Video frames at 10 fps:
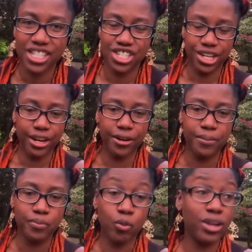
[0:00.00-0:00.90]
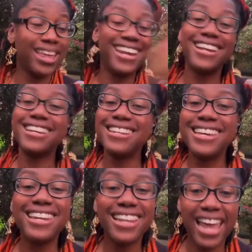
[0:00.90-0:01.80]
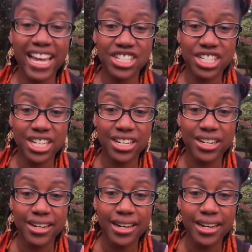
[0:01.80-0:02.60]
this year where they didn't need it last year.